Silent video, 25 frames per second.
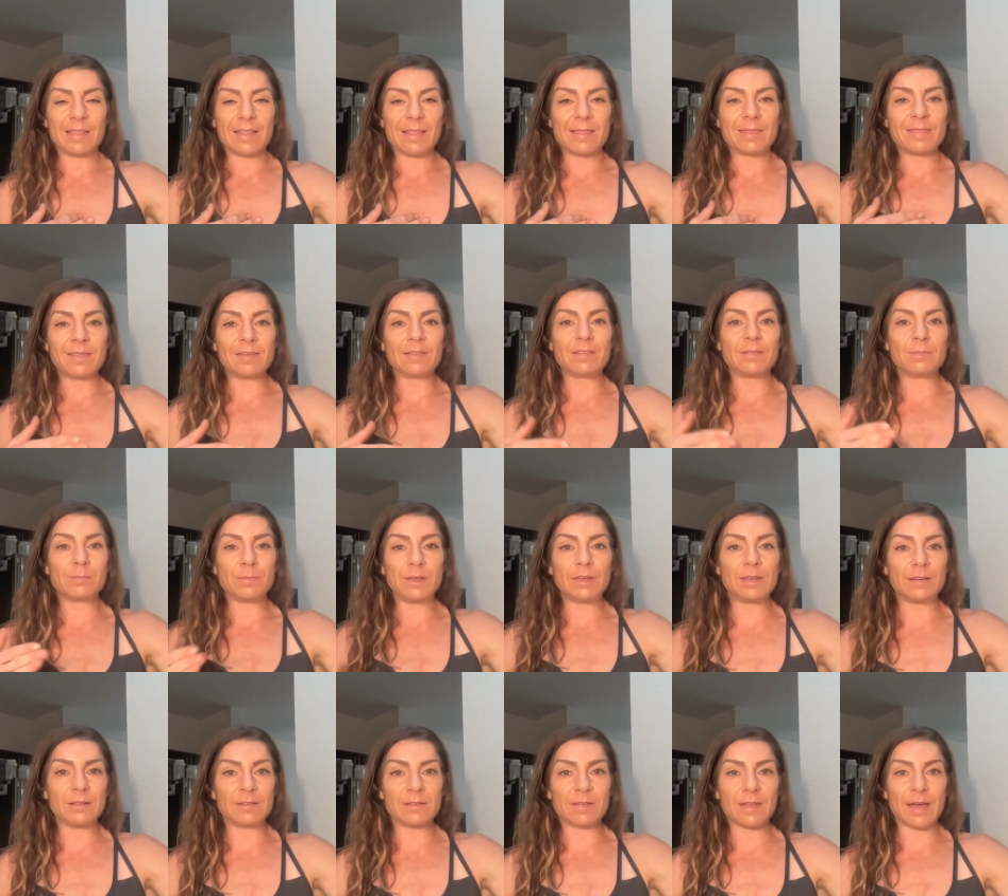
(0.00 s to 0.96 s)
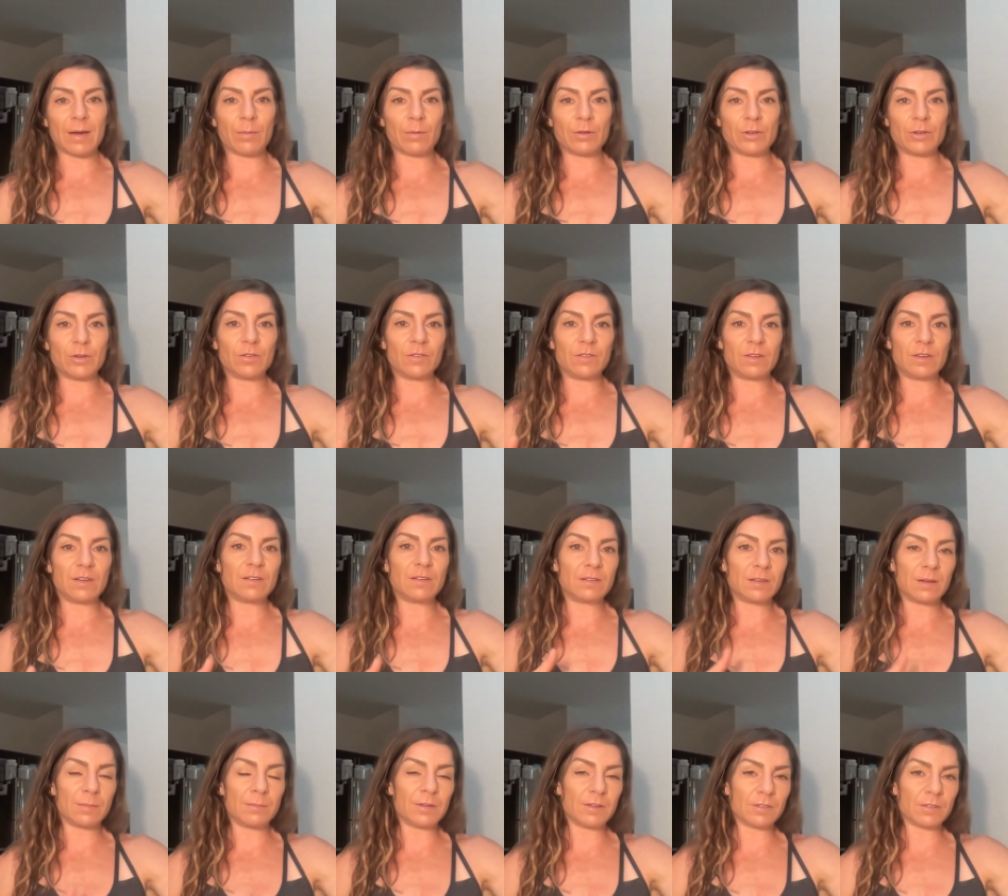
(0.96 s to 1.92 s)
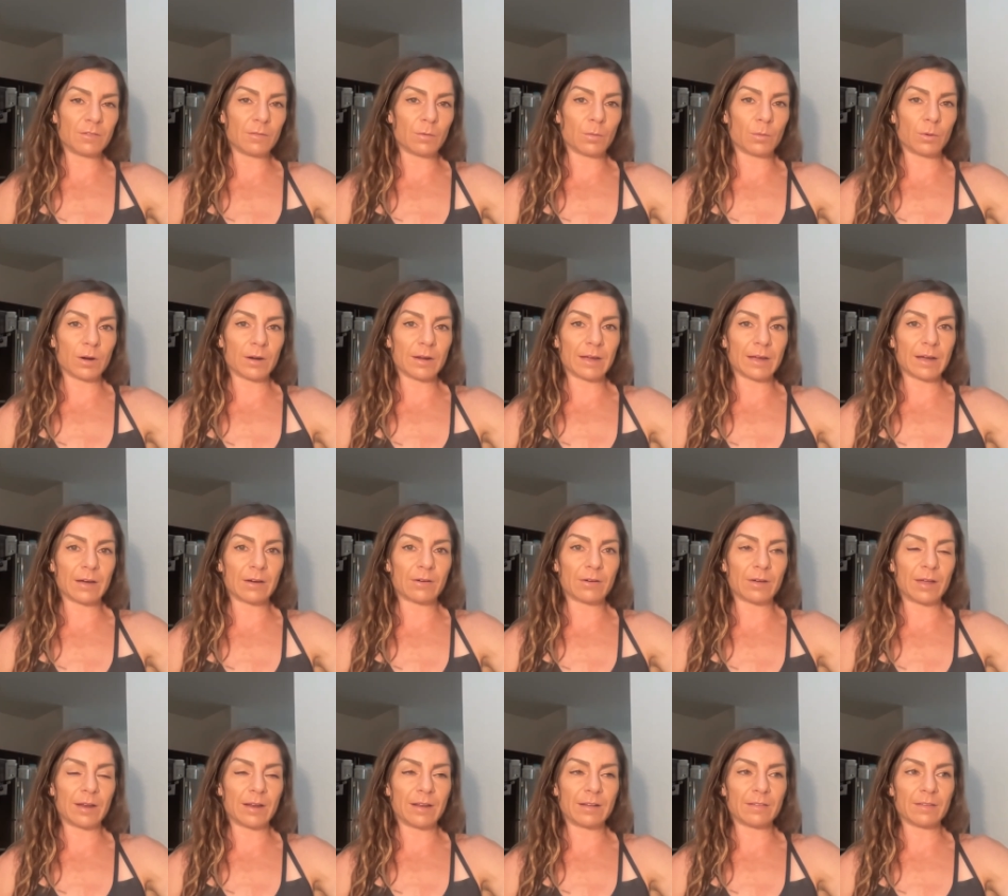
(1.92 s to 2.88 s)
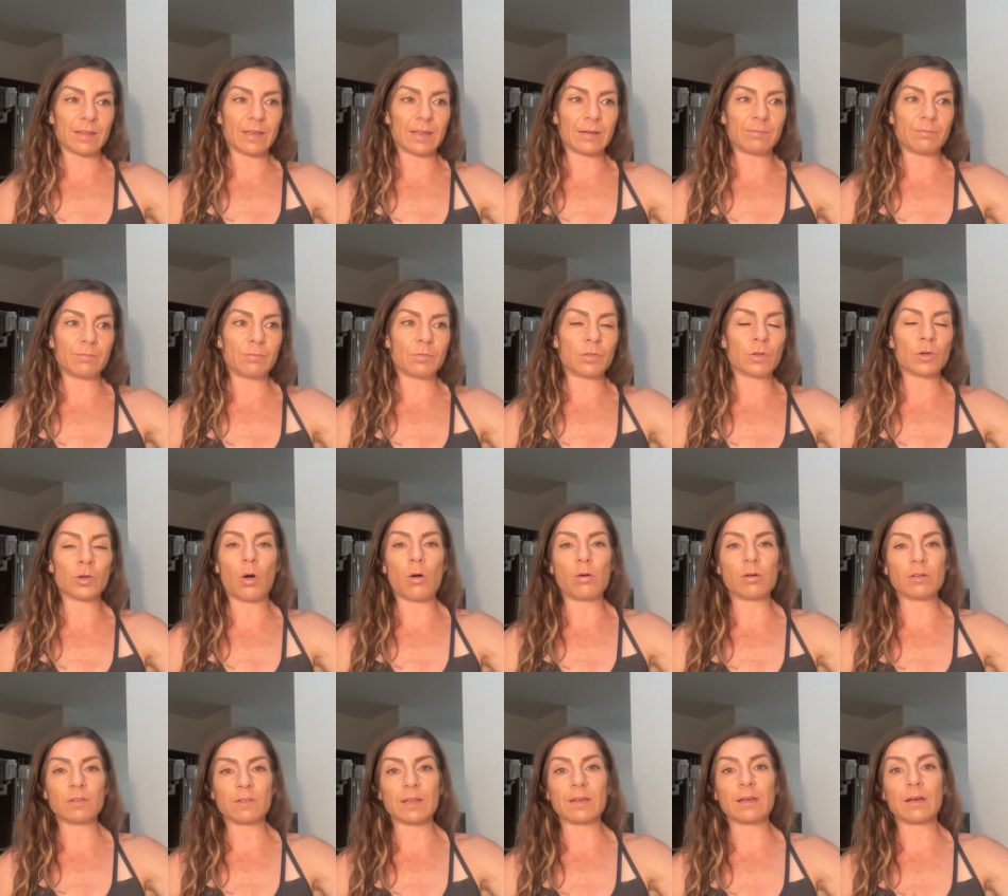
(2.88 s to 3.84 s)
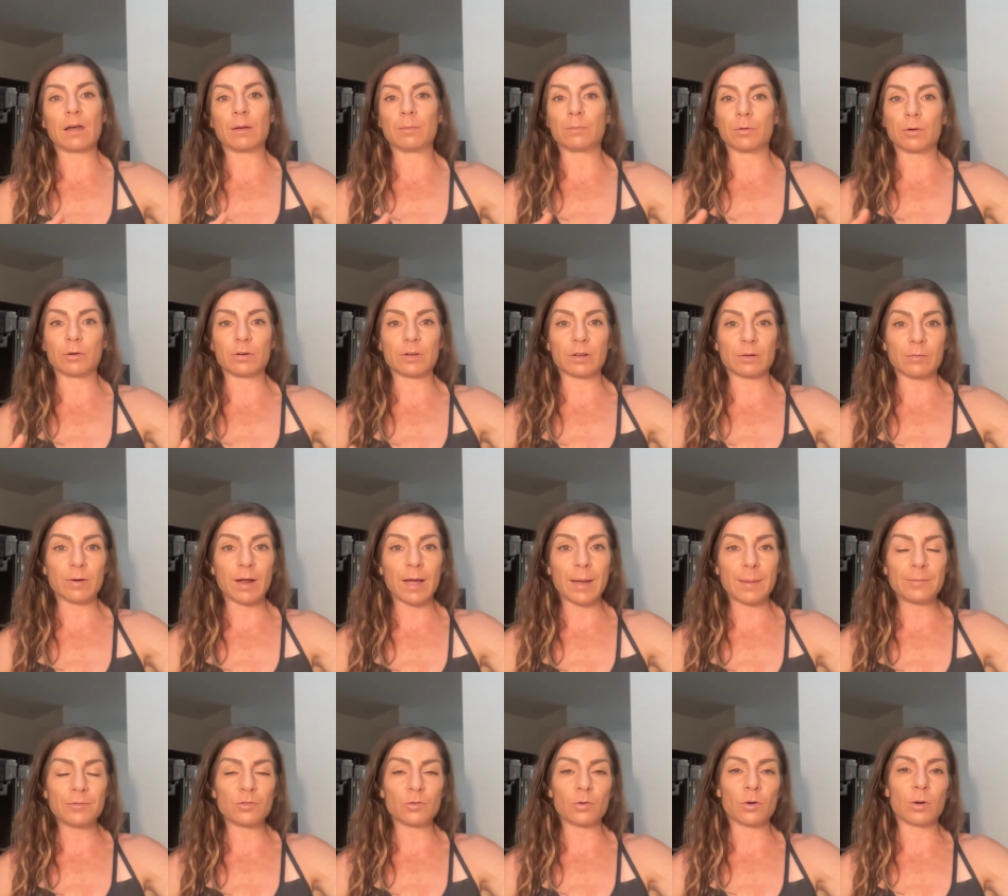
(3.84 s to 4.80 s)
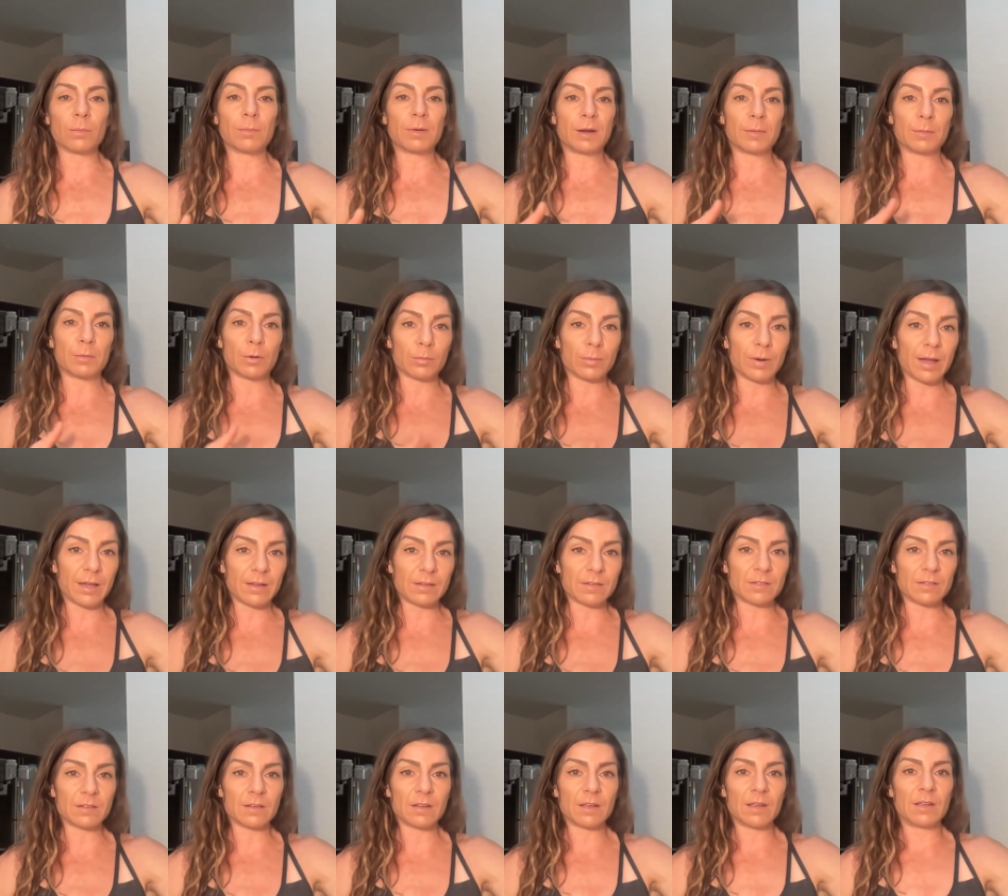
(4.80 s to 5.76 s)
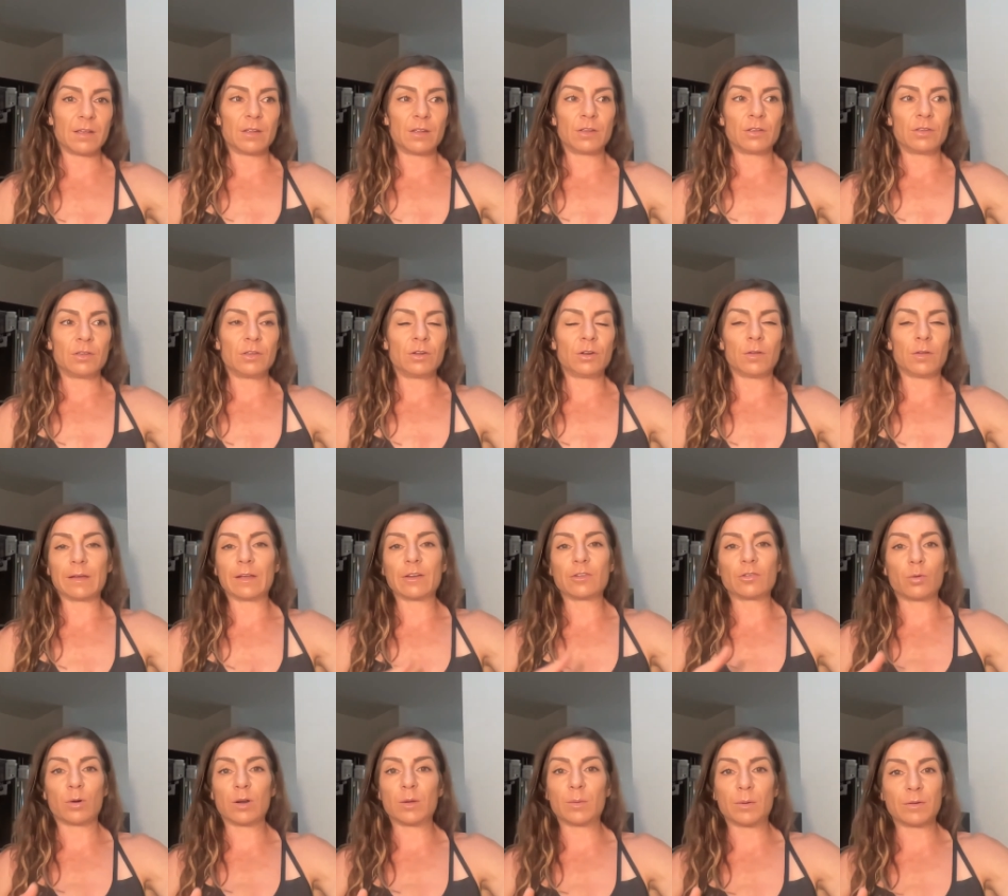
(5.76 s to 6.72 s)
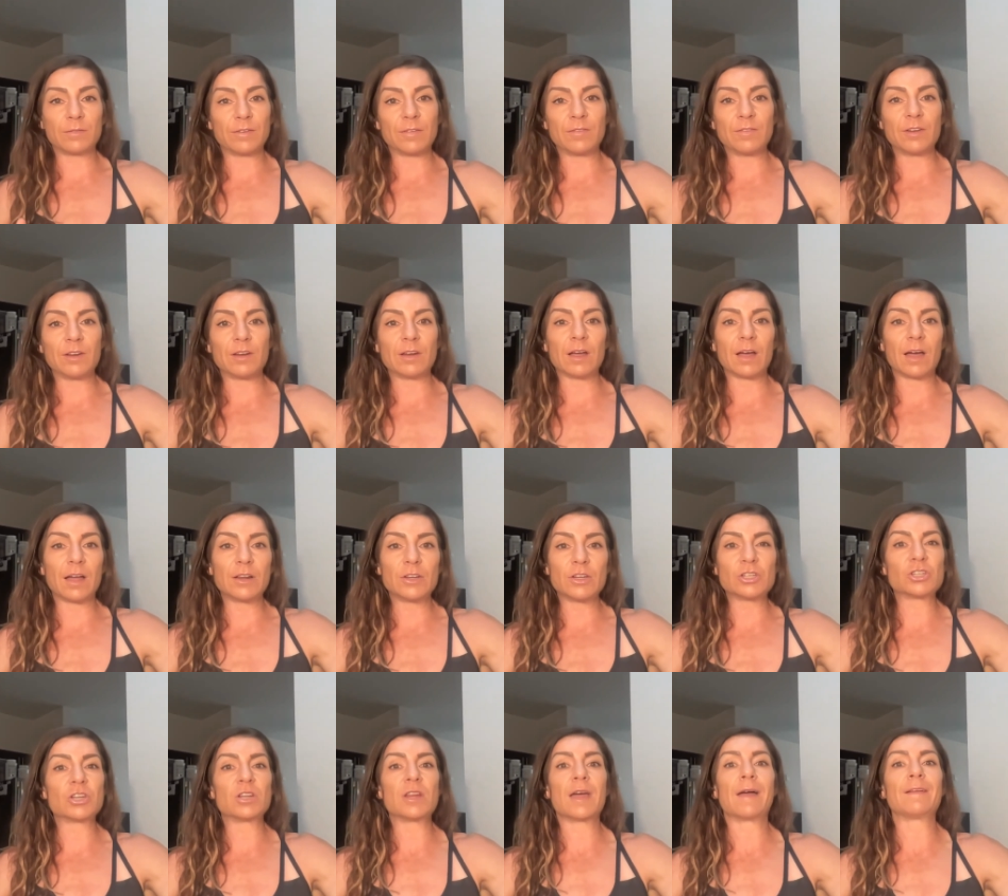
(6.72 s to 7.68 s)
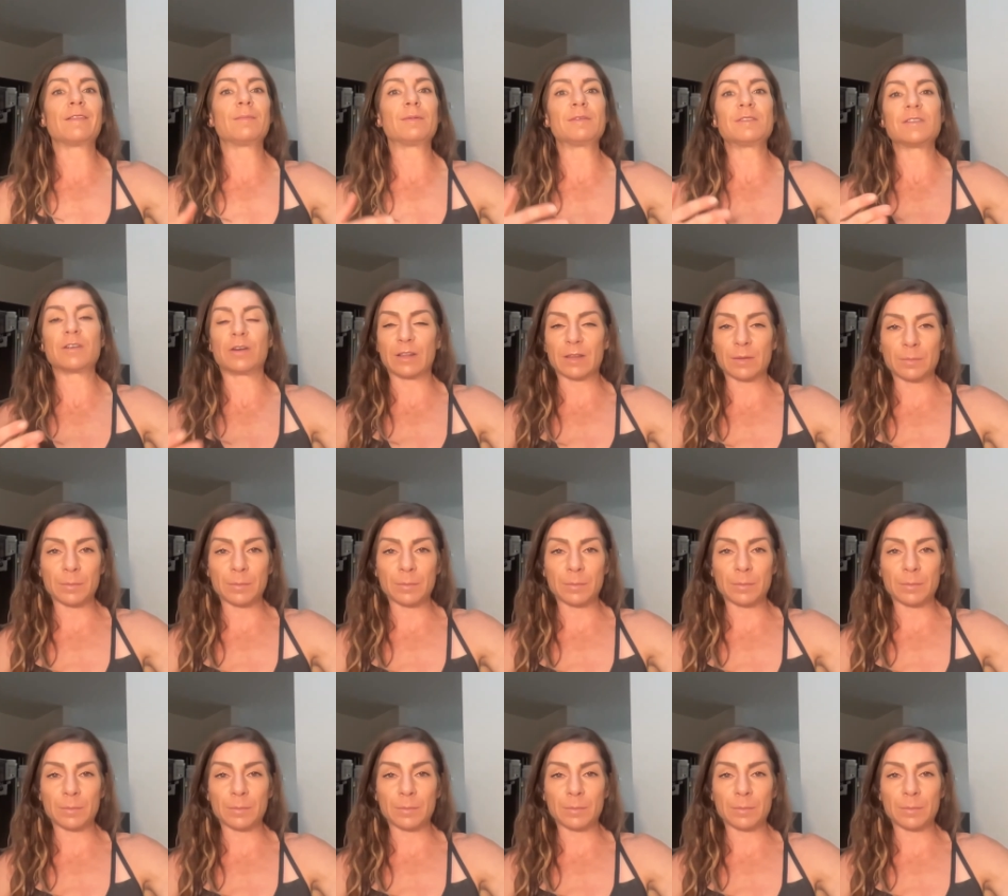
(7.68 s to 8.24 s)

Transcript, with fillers: This means that when you see stimulus of a workout and it's like, the goal is like unbroken reps or minimal rest, you know, like a twenty-one fifteen nine, you shouldn't have to be staring at the